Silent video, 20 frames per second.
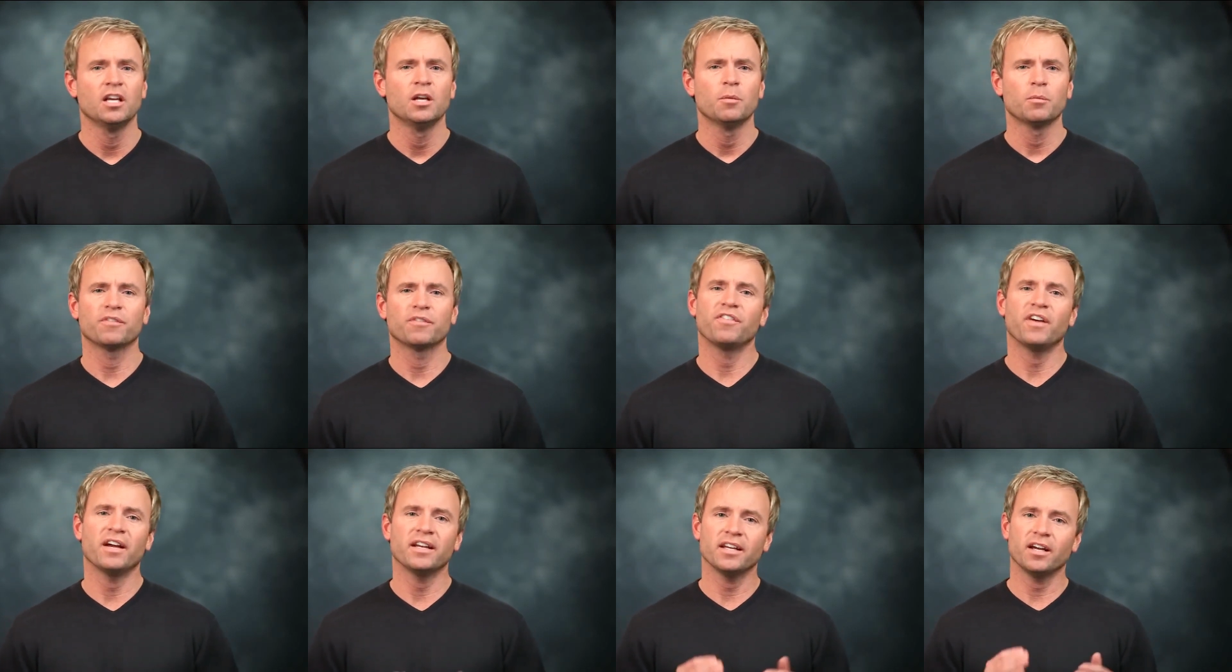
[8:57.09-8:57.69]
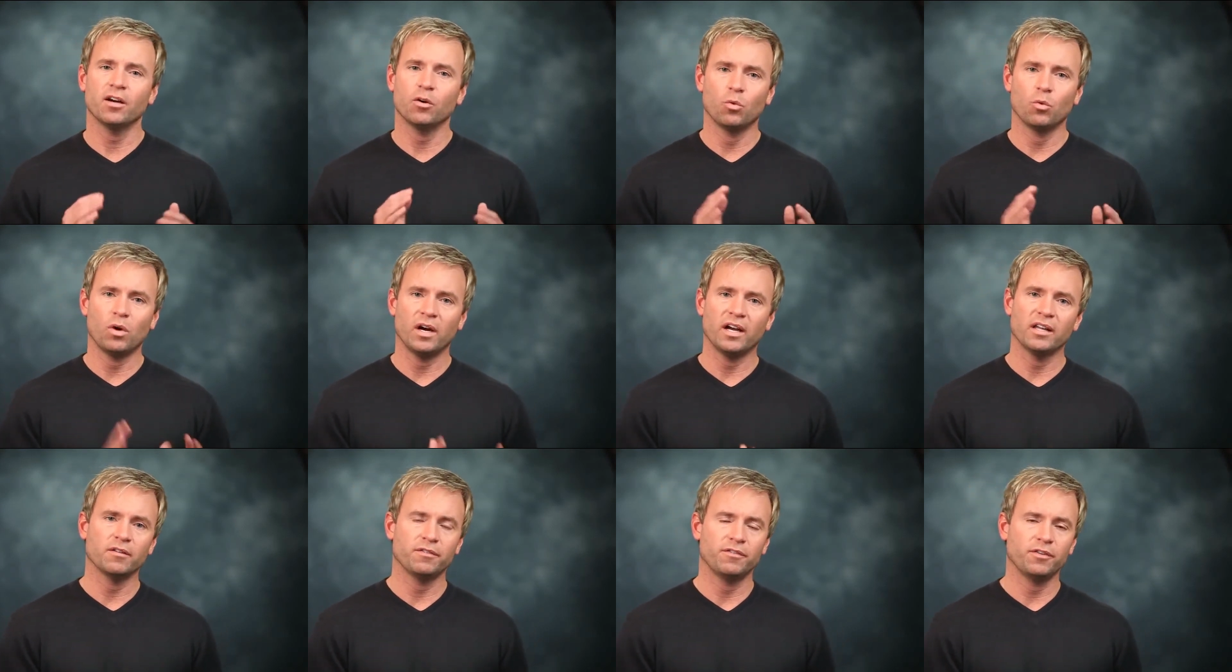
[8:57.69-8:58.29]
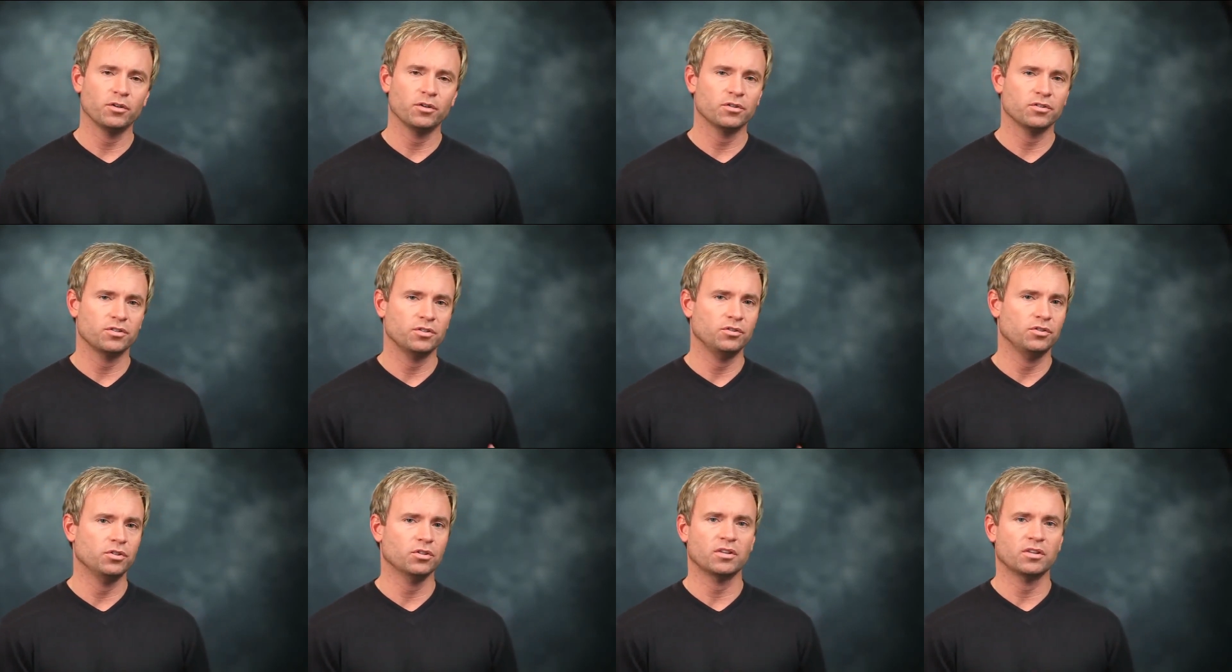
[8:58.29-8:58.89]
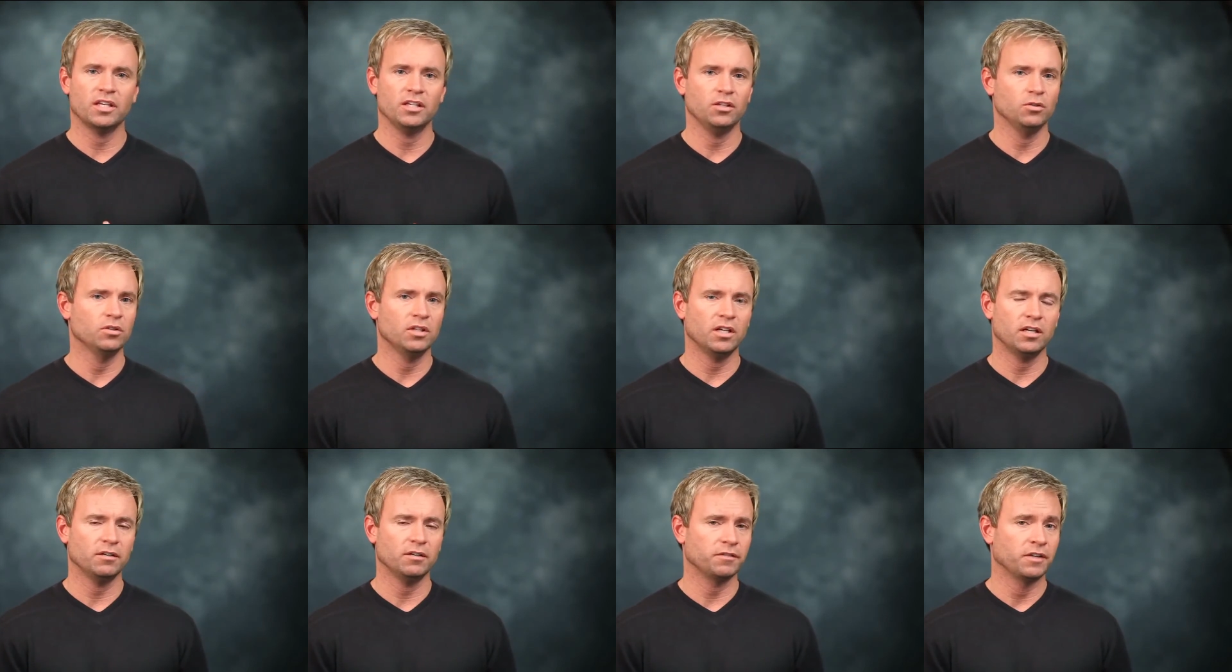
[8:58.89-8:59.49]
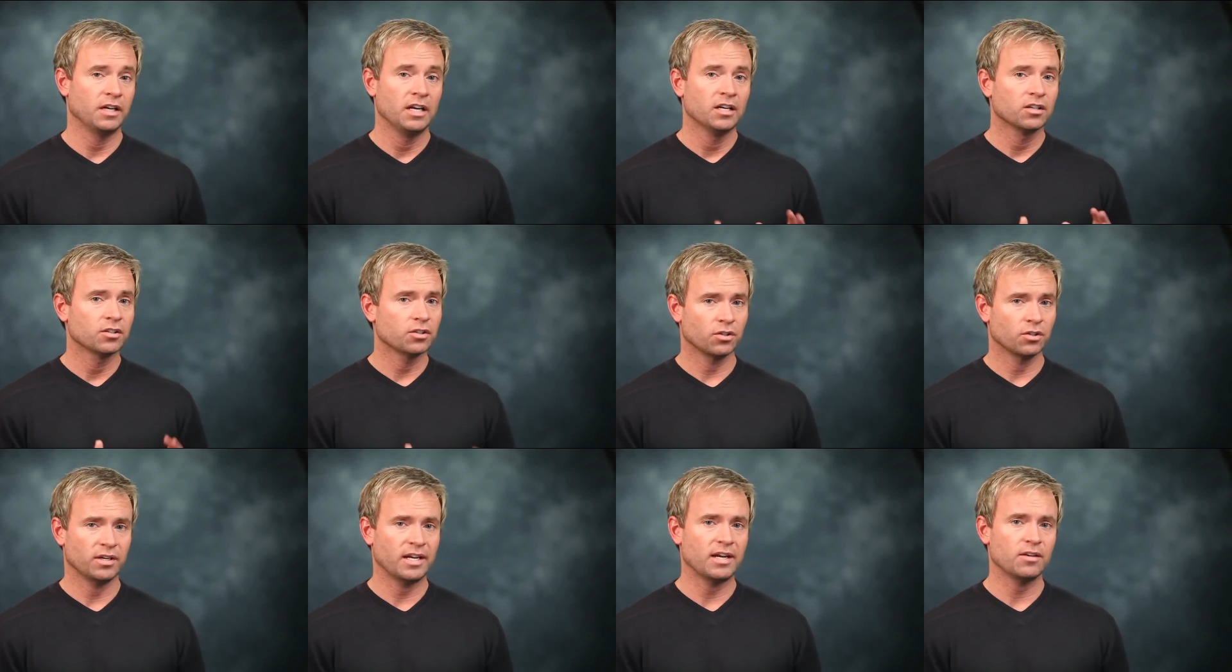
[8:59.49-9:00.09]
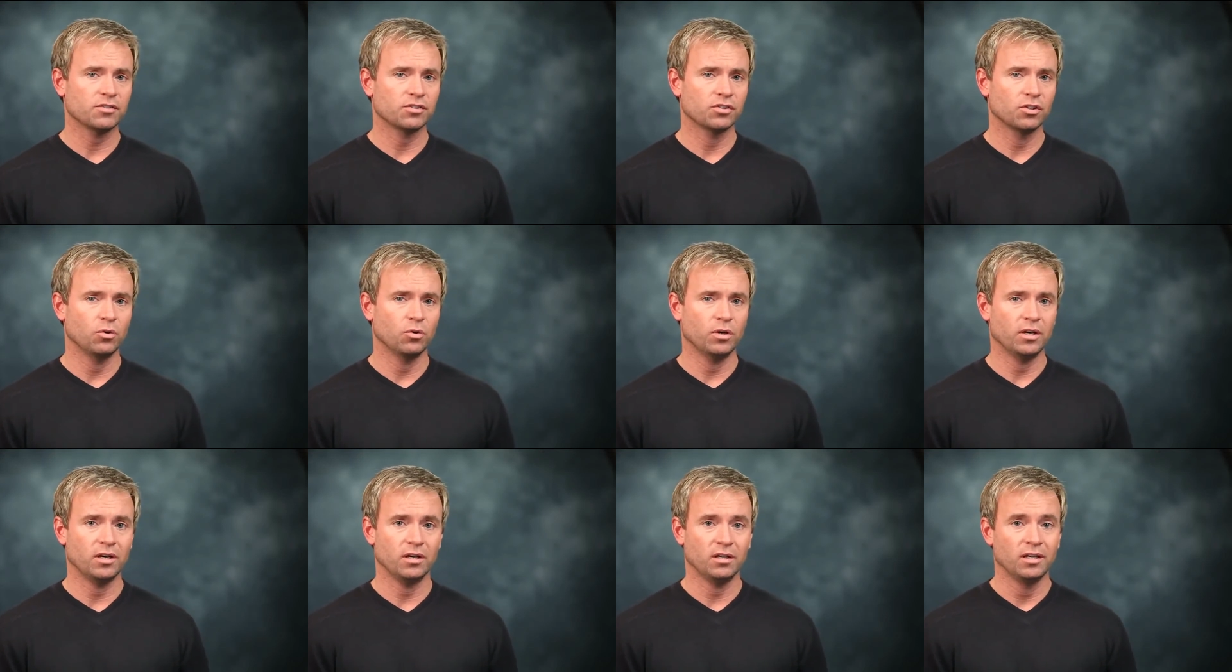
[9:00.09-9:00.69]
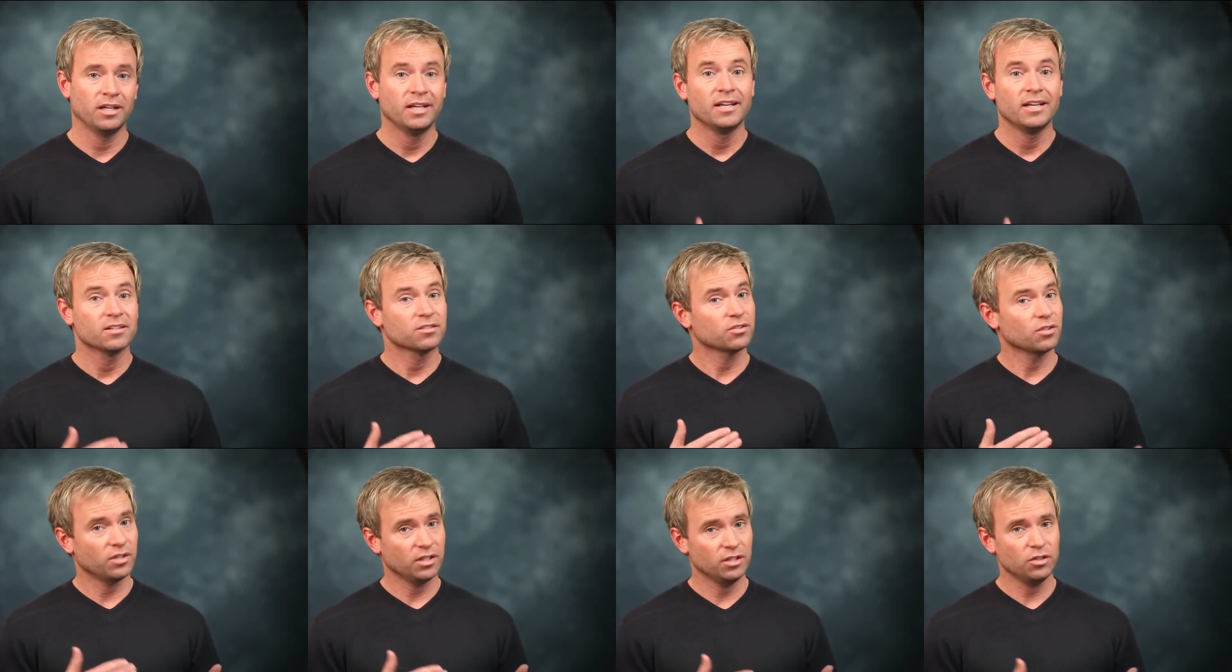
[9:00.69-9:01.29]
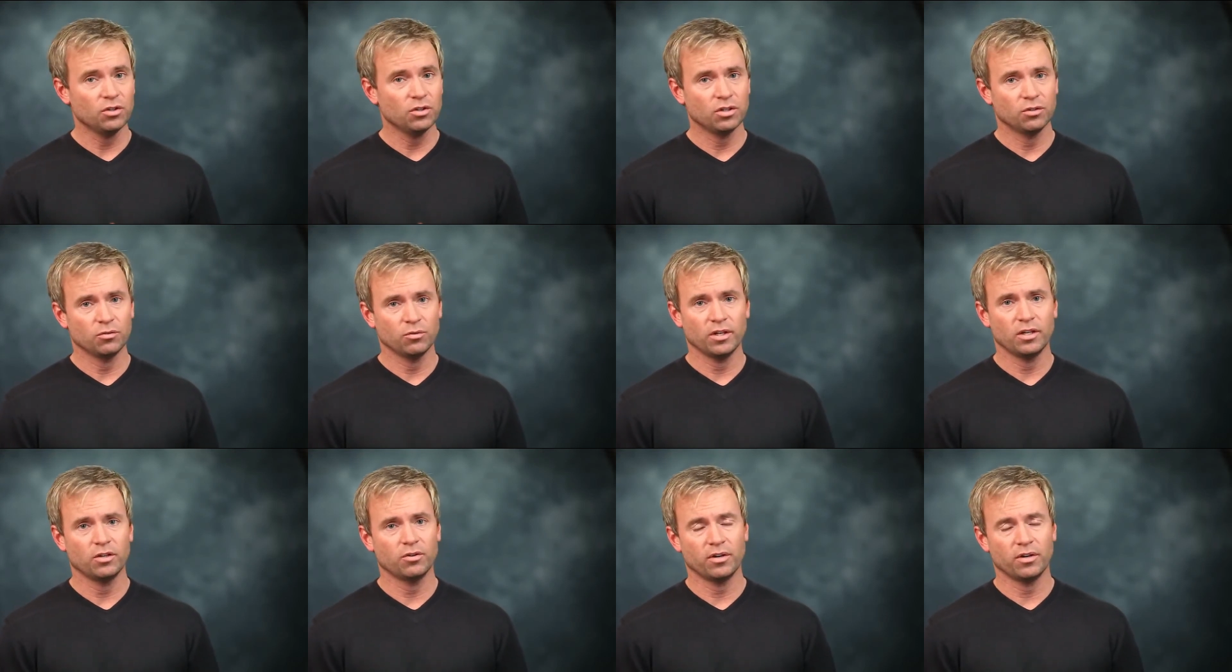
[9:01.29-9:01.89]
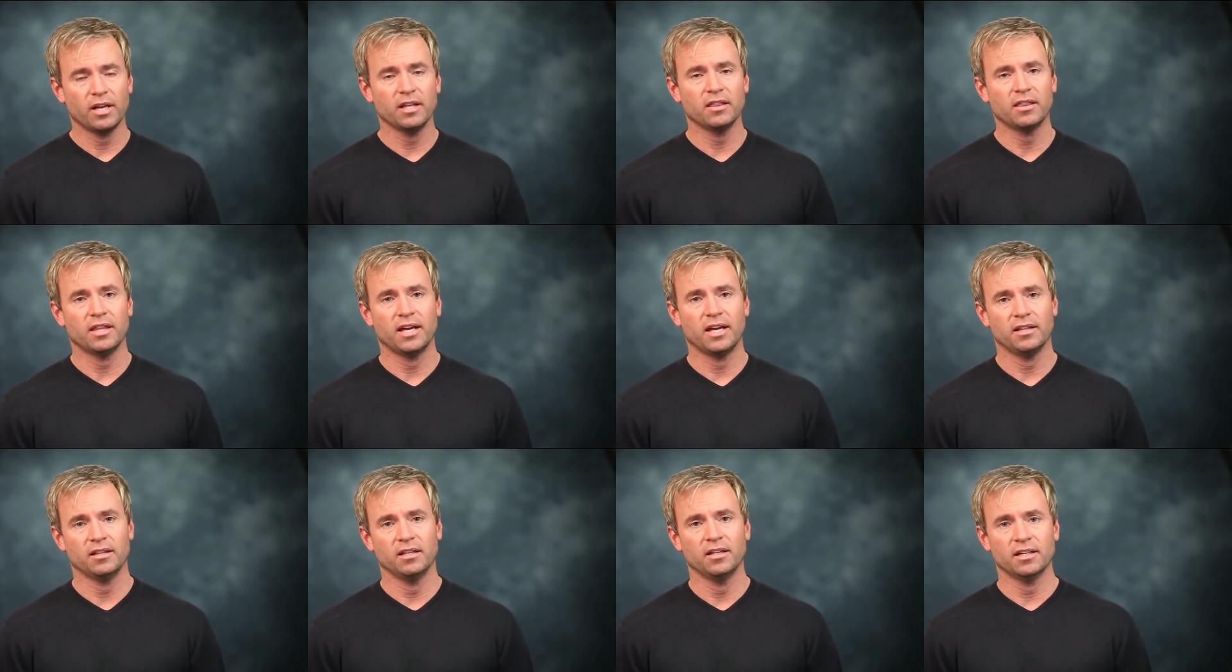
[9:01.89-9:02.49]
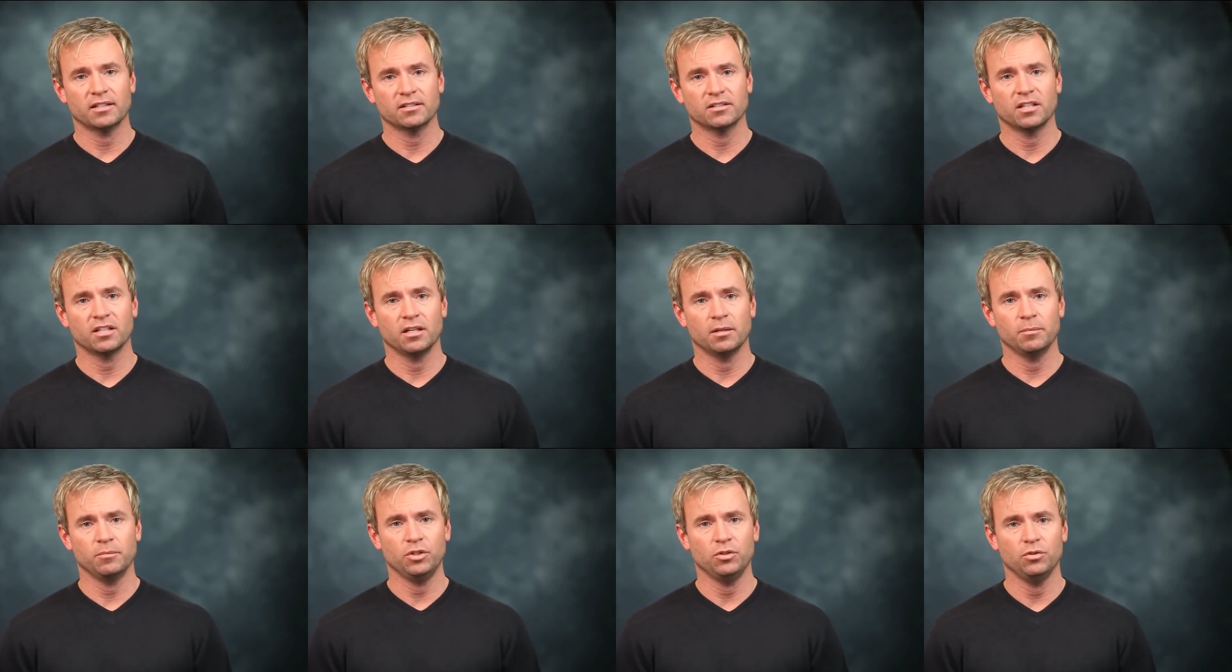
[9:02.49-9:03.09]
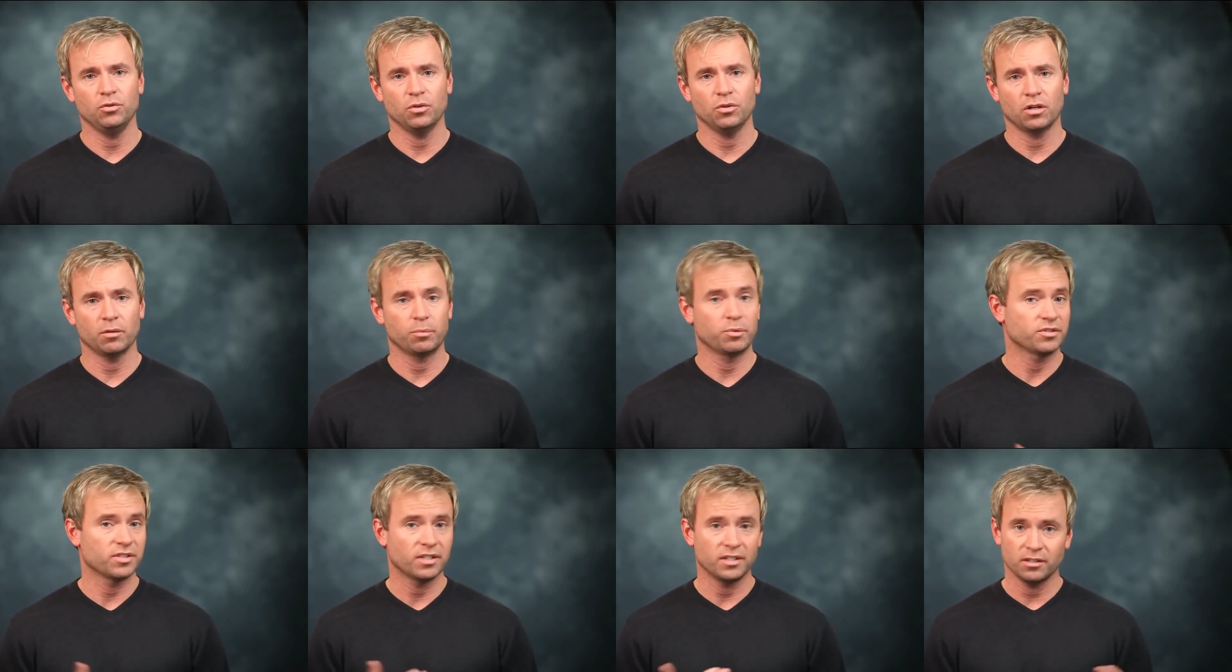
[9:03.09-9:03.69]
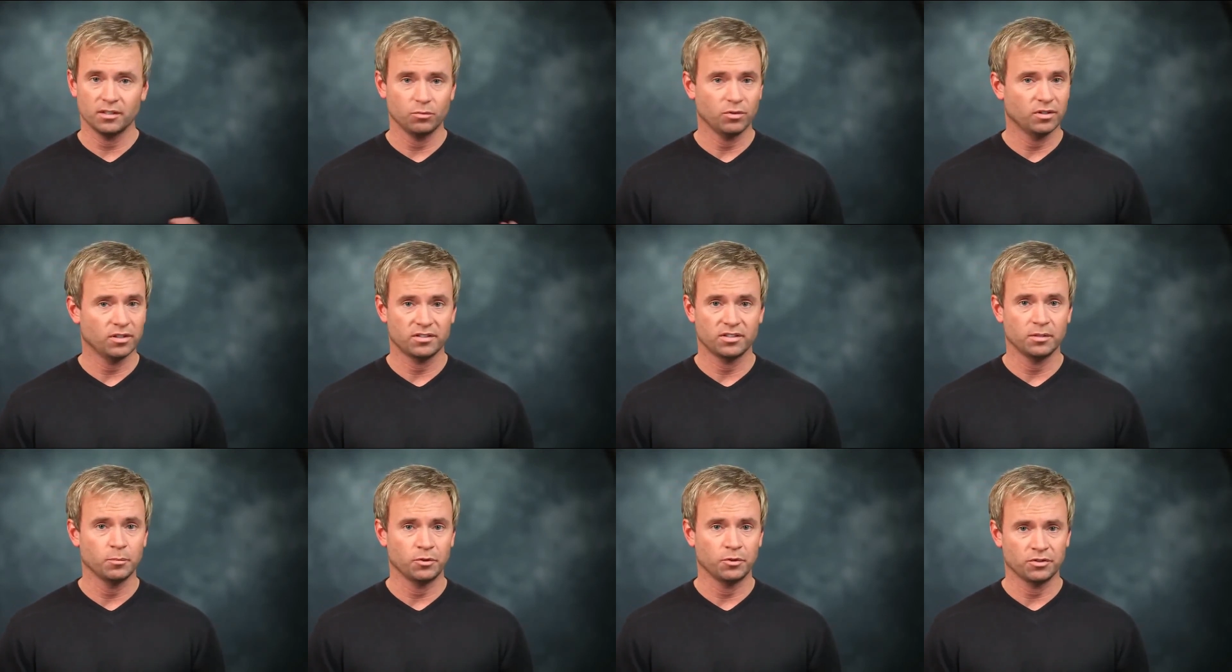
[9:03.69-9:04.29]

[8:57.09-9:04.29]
But find out why the photos you took that you love turned out so well, so that you can recreate that the next time you are presented with a similar